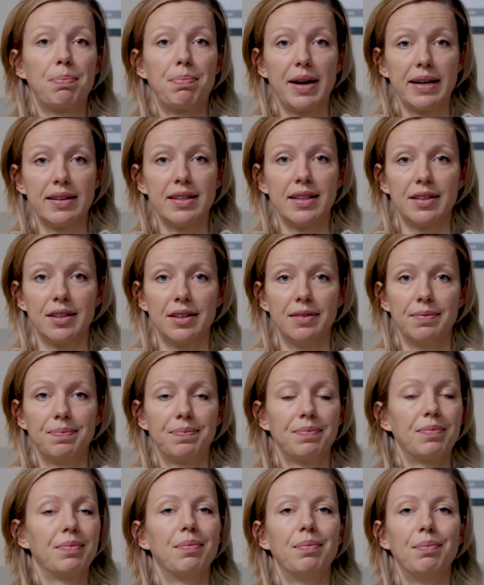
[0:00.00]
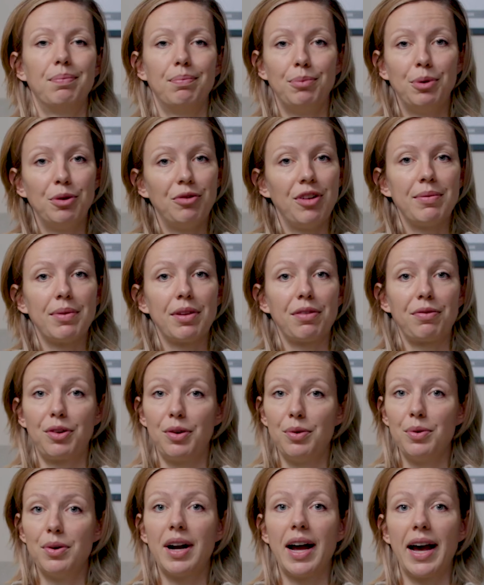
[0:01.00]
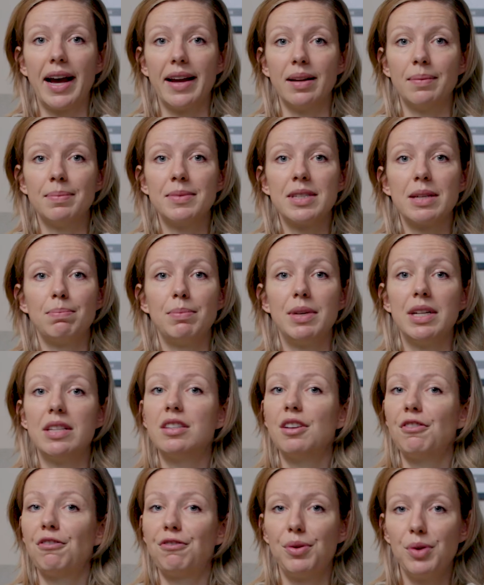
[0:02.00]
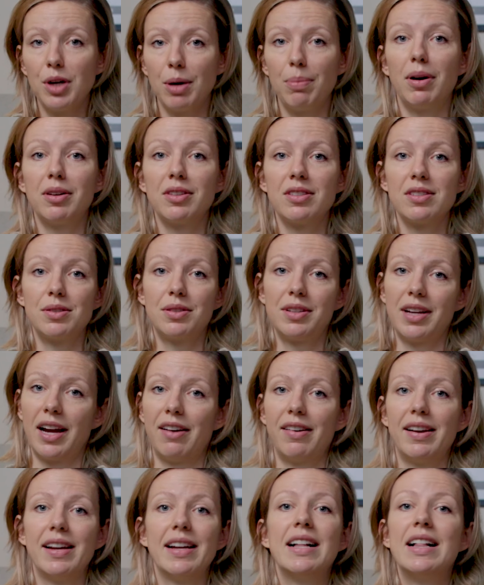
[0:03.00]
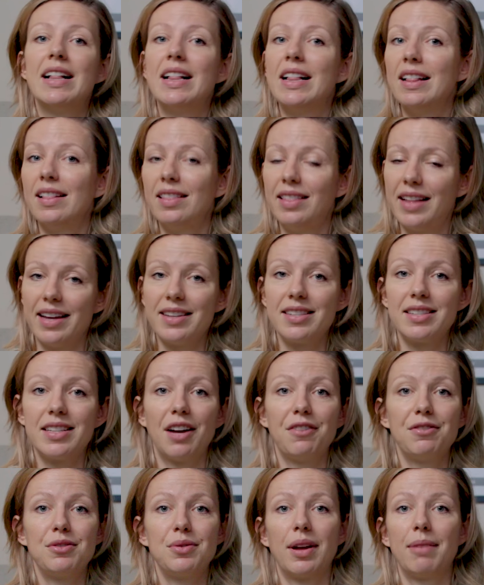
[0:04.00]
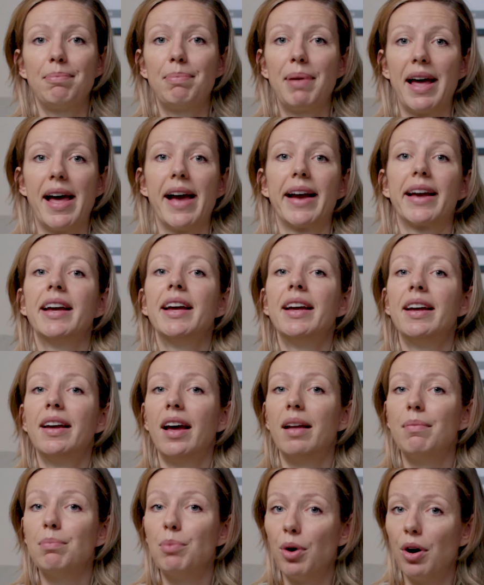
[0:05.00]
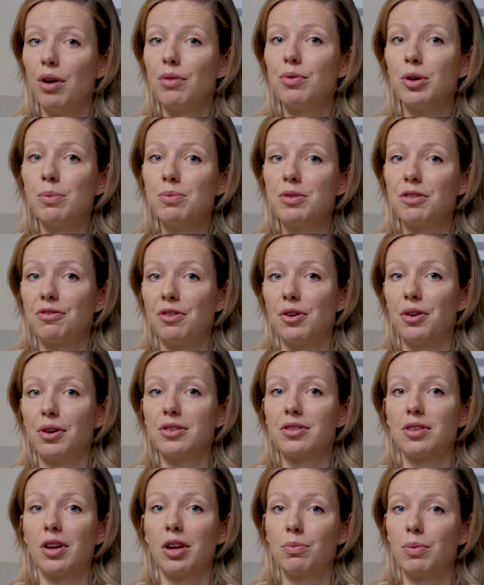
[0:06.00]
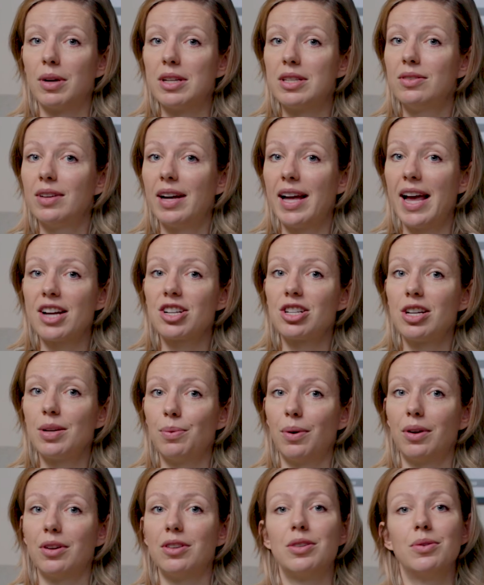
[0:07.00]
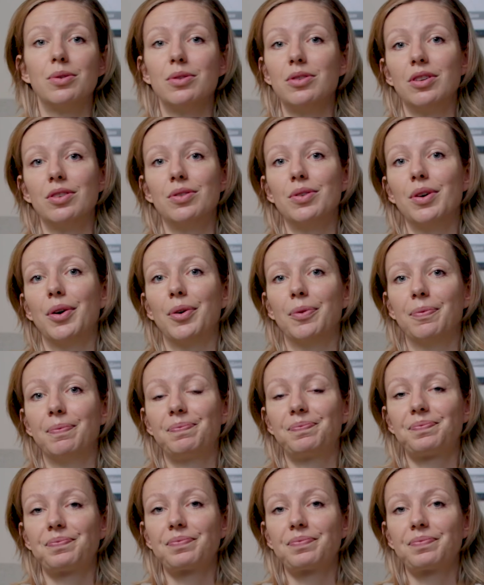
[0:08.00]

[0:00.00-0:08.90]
practical. Moving with fewer items means fewer boxes to carry, less stuff to unpack, and more room to focus on what you actually want to do in your new home.